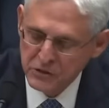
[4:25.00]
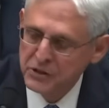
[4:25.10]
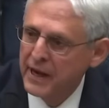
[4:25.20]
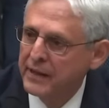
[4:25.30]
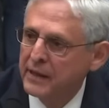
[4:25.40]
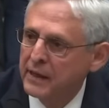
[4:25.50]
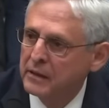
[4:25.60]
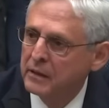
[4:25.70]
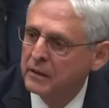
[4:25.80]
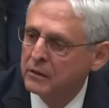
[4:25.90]
can say
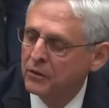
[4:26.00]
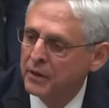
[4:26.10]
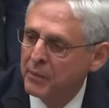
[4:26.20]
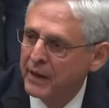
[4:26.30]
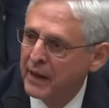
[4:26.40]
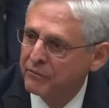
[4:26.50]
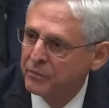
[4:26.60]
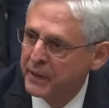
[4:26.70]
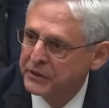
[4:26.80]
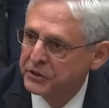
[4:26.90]
that during my
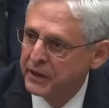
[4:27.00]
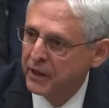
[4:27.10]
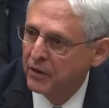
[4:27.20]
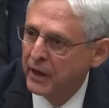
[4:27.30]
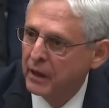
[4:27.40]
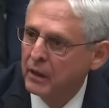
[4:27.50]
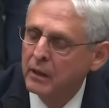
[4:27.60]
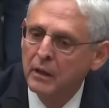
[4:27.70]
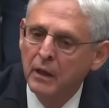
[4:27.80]
confirmation hearing,